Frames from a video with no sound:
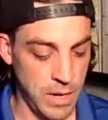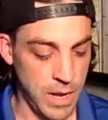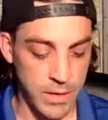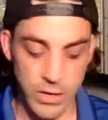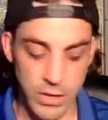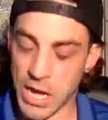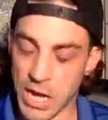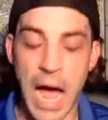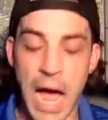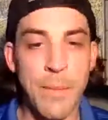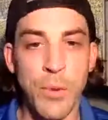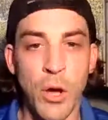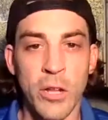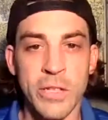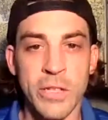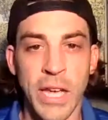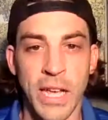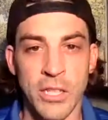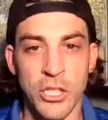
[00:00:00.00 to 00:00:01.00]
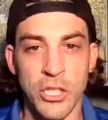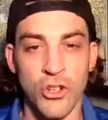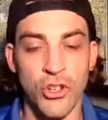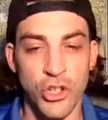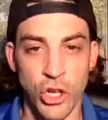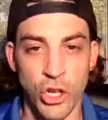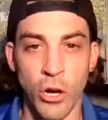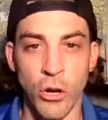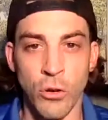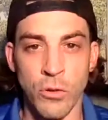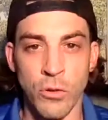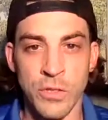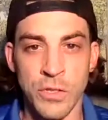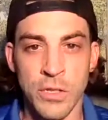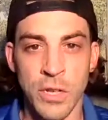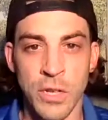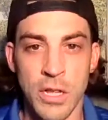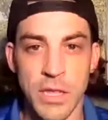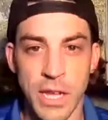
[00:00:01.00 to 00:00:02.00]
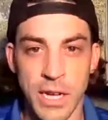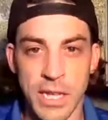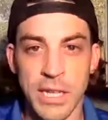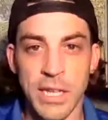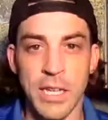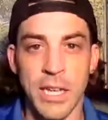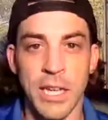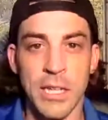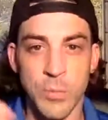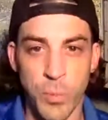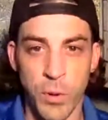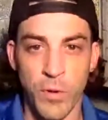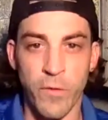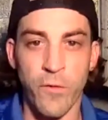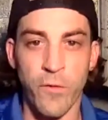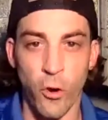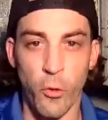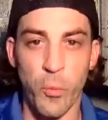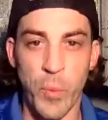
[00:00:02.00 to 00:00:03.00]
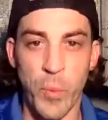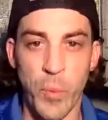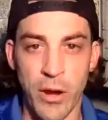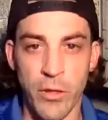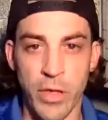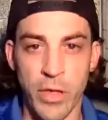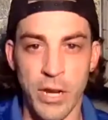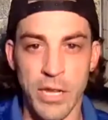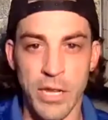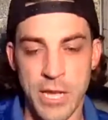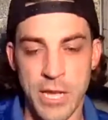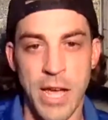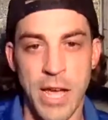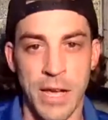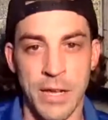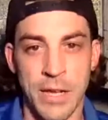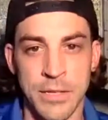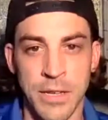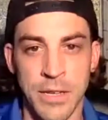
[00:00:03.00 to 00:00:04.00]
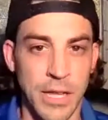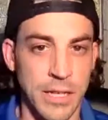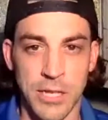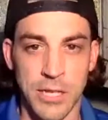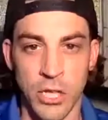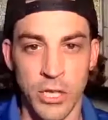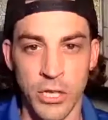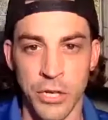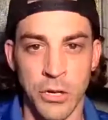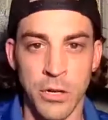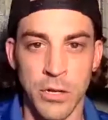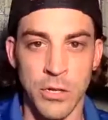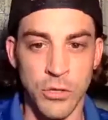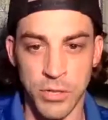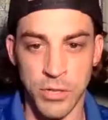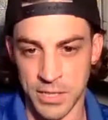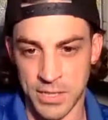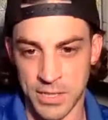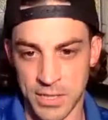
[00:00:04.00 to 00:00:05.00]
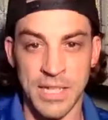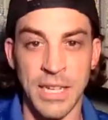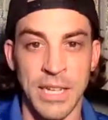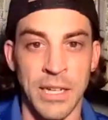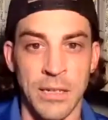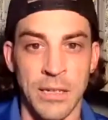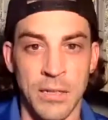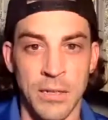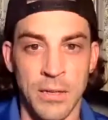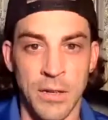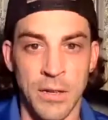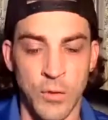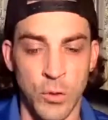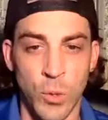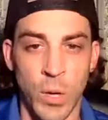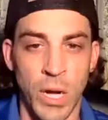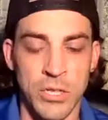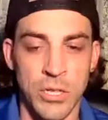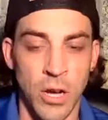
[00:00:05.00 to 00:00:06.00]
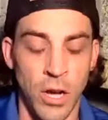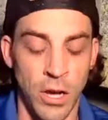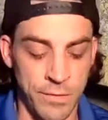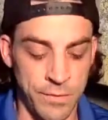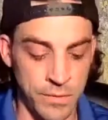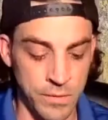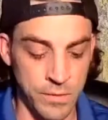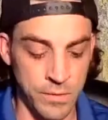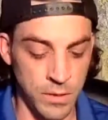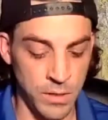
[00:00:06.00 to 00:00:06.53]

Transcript: The eyeball test shows that he has performed better than he has. It's clear. You can see it if you watch golf.